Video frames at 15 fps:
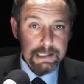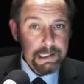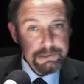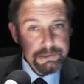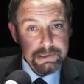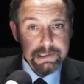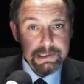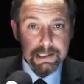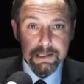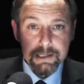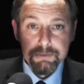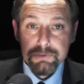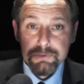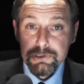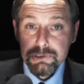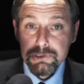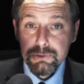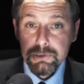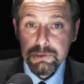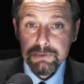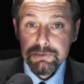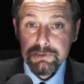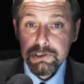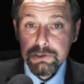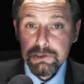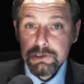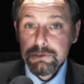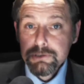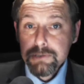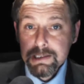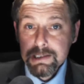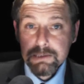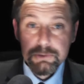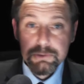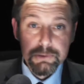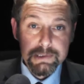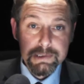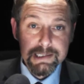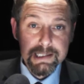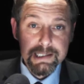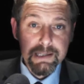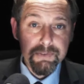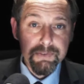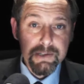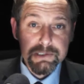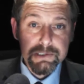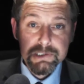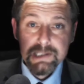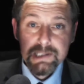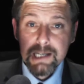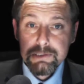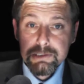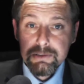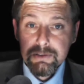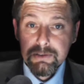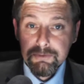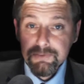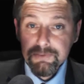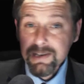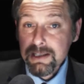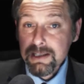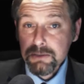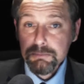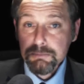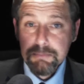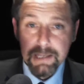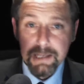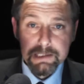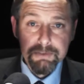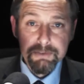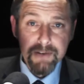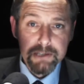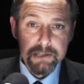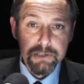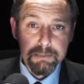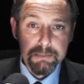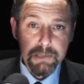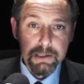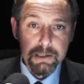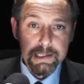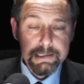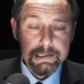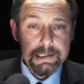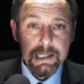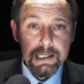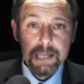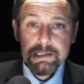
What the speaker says: Interestingly, for a source of news critical to a significant sector of the vehicle manufacturing market,